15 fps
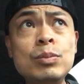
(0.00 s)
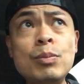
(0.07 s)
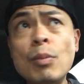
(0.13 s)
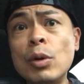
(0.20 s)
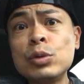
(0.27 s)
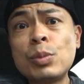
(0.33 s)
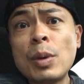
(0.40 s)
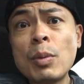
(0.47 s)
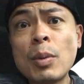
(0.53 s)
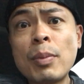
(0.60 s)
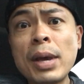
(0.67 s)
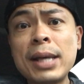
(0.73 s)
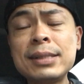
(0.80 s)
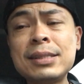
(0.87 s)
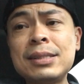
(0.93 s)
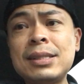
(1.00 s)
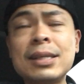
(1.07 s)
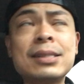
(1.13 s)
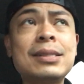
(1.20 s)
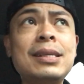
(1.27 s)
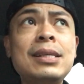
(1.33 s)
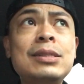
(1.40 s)
most people pay
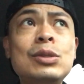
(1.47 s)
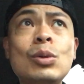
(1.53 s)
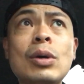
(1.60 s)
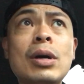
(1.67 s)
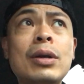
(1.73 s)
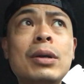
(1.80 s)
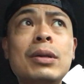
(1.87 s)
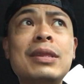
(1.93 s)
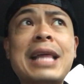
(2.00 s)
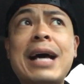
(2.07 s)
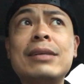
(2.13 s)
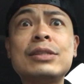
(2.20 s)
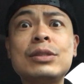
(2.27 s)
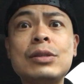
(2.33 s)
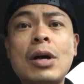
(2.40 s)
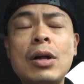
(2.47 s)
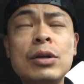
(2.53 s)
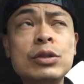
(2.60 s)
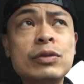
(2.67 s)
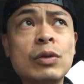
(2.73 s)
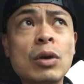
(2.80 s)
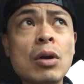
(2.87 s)
$60,000 to
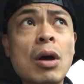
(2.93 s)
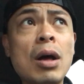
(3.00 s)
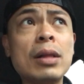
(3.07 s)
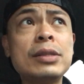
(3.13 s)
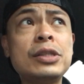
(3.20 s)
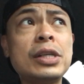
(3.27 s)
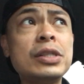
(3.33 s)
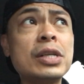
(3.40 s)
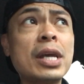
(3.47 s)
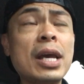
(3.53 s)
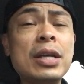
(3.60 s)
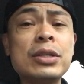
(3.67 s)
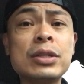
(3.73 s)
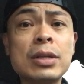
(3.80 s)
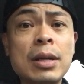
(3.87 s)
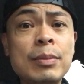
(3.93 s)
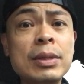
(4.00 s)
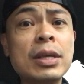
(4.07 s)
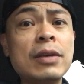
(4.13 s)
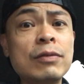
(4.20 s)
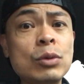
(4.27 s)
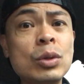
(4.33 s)
$100,000 for a college education. I'm
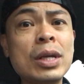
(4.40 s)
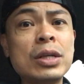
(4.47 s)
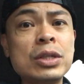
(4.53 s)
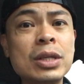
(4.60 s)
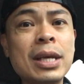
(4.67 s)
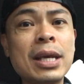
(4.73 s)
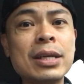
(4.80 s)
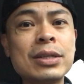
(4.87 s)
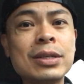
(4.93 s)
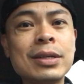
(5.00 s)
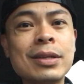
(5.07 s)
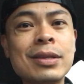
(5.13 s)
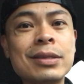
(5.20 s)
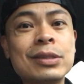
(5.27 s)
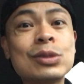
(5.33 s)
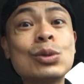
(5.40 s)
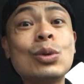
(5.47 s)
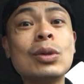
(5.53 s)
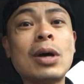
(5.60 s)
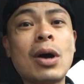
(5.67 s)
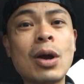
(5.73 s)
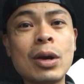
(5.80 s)
going to give you an education in the
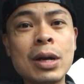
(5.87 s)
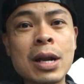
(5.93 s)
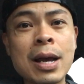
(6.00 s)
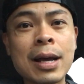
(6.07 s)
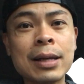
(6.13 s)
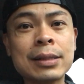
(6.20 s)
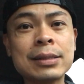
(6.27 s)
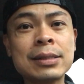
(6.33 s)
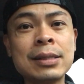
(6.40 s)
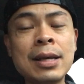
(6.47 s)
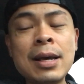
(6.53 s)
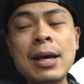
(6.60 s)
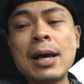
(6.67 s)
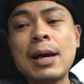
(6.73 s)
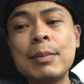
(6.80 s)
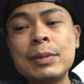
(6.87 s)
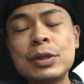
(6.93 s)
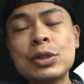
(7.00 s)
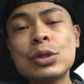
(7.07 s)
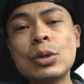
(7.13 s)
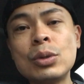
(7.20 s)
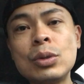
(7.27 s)
school of hard knocks. I'm going to
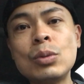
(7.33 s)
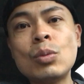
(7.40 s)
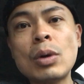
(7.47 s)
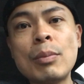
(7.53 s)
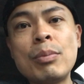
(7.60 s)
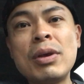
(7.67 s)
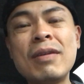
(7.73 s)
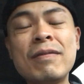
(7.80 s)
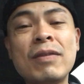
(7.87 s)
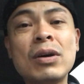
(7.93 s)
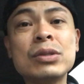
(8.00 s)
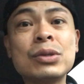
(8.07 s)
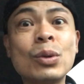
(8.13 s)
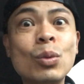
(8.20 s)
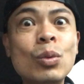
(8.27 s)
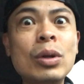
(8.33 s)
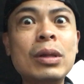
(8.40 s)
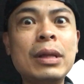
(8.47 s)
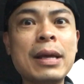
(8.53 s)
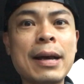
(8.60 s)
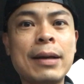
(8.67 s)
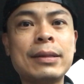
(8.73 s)
show you what pitfalls are
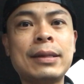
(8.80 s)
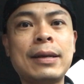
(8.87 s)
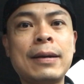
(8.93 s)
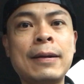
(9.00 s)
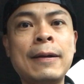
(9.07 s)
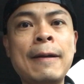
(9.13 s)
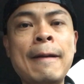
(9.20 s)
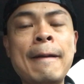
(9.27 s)
really out there.